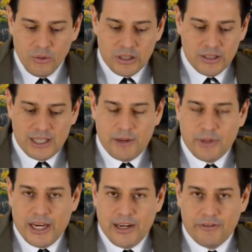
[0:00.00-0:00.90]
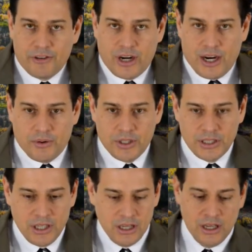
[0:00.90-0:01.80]
the same lighting for
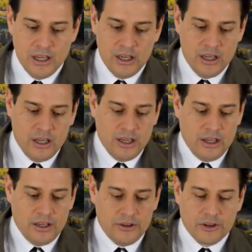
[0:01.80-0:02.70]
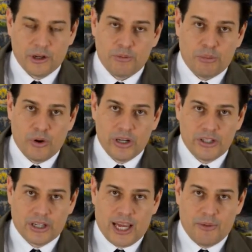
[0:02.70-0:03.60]
hours, you can point
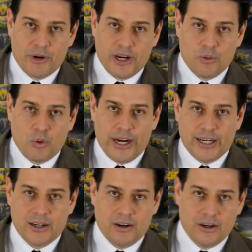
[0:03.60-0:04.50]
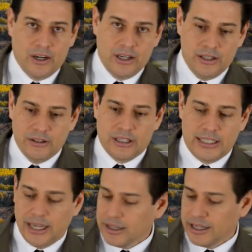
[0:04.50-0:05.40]
your camera at a white card. You can
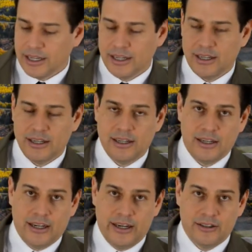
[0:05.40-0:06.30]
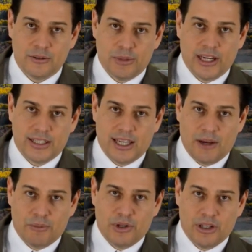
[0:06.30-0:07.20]
tell it, here's my
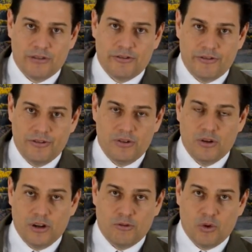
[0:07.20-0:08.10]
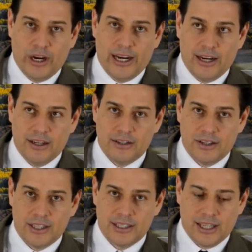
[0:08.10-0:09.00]
example of white under
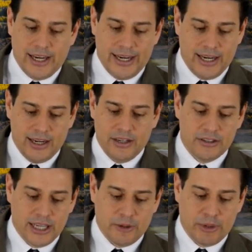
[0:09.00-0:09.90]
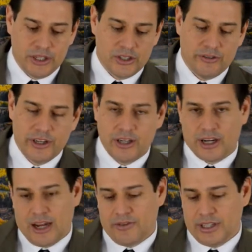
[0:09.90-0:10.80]
this lighting. You take a picture of it, your
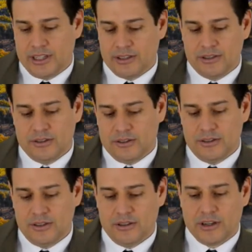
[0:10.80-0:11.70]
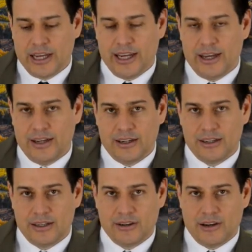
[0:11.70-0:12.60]
camera tells you, okay,
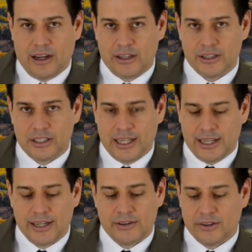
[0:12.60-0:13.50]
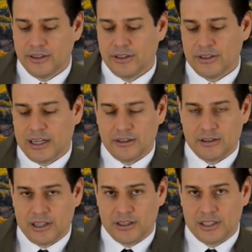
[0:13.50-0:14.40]
I understand or I don't
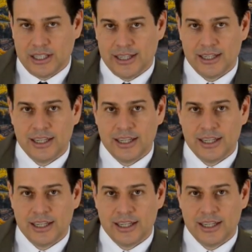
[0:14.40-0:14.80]
understand.